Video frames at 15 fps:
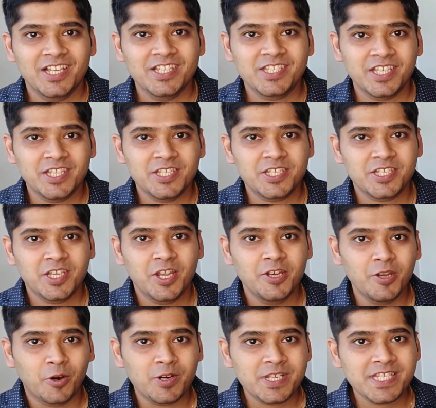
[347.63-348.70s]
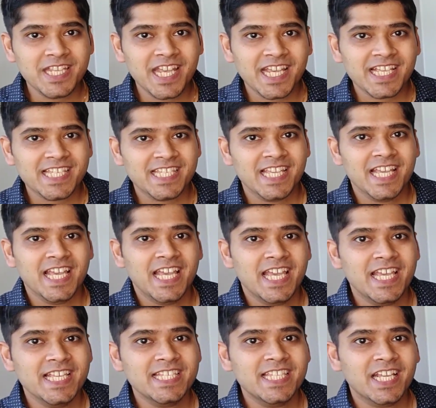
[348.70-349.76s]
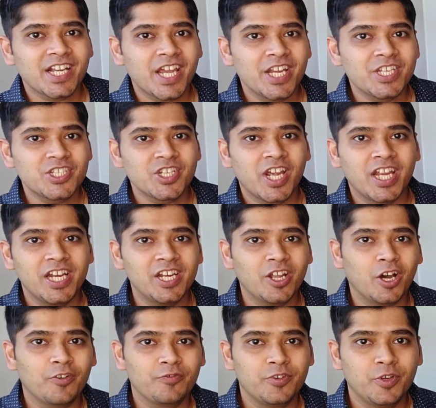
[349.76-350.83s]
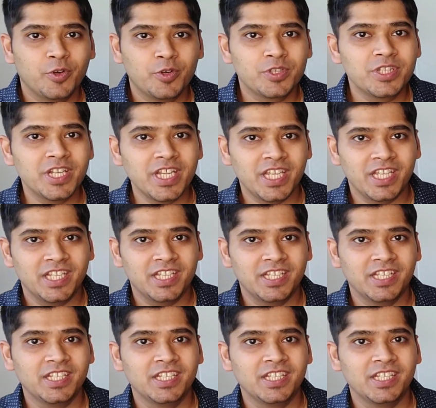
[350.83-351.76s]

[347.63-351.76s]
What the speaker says: since node 6 is the right child of node 3.